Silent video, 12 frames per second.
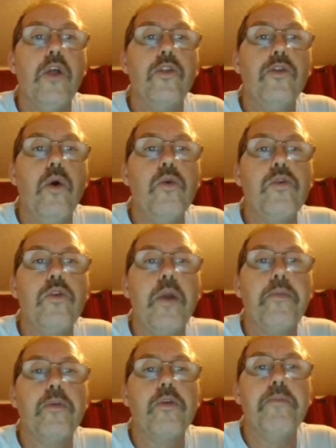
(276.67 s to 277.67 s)
those
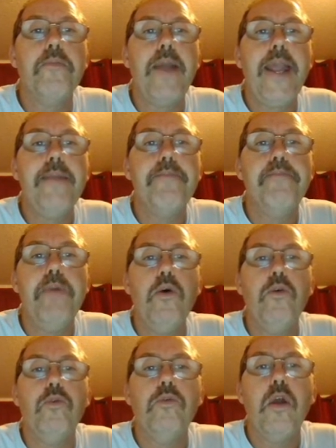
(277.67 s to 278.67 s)
numbers may
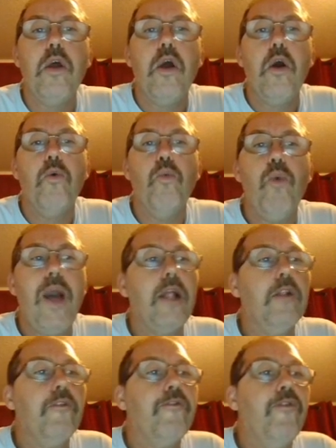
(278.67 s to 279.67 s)
bode
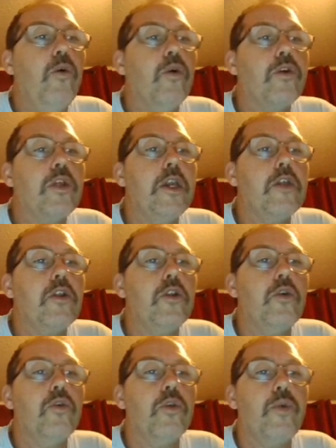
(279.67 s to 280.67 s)
well for season
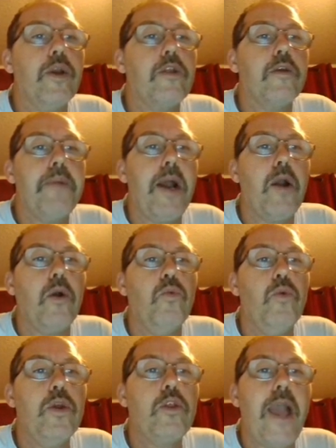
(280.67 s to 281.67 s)
two of The Rings of Power,
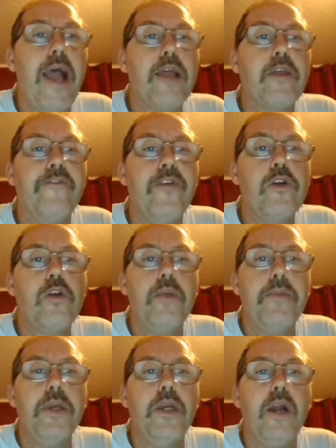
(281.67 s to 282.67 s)
which has officially
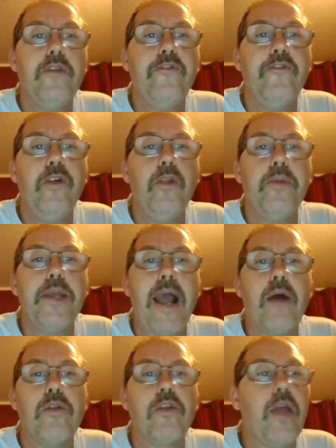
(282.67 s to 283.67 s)
begun filming
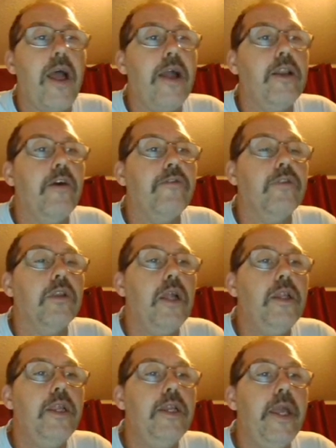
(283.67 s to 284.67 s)
outside of
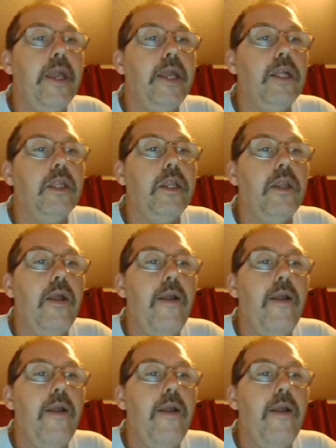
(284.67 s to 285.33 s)
London, England.